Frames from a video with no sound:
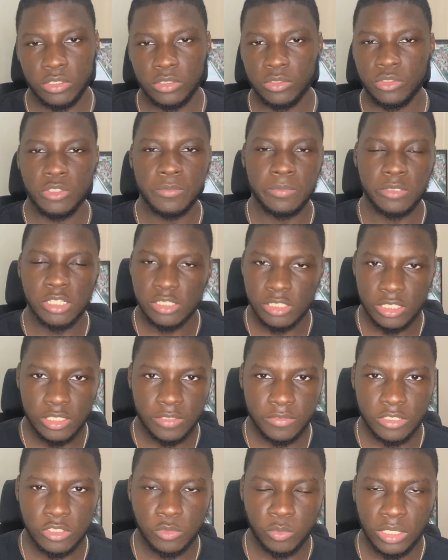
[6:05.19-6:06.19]
Uber
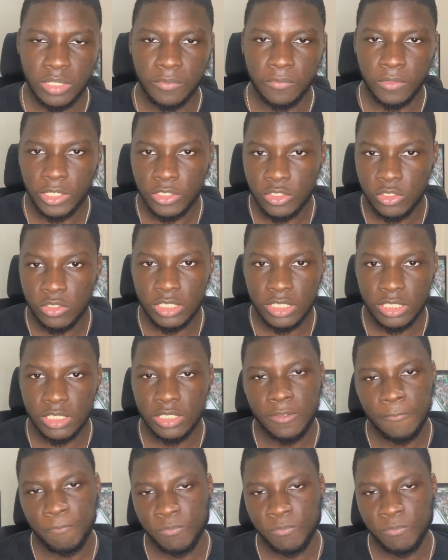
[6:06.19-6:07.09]
service, whatever at uni,